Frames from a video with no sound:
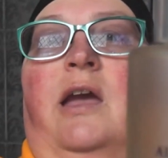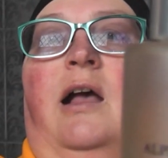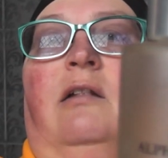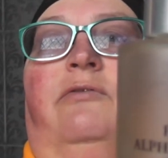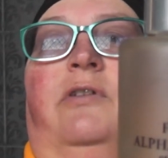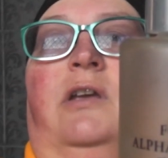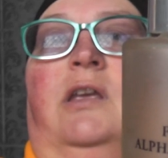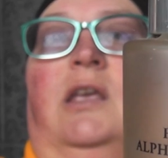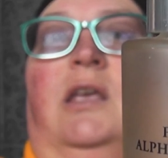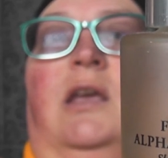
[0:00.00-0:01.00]
Alpha
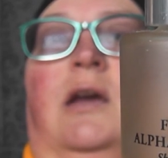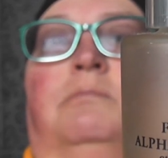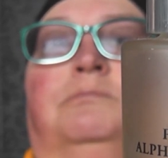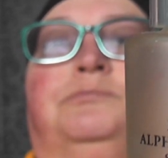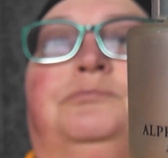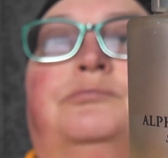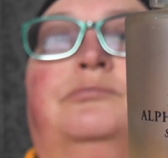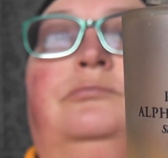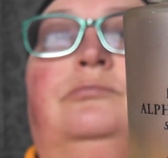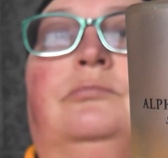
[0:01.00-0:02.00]
E
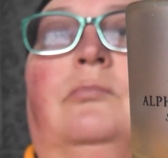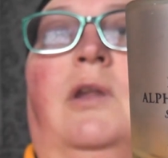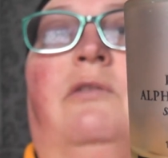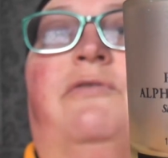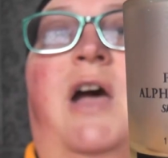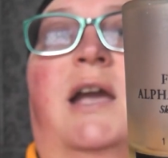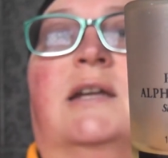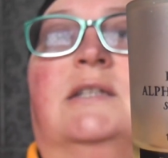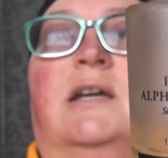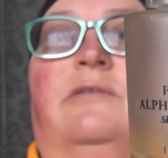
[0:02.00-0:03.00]

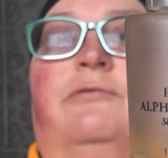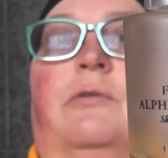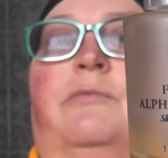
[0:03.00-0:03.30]
Factor from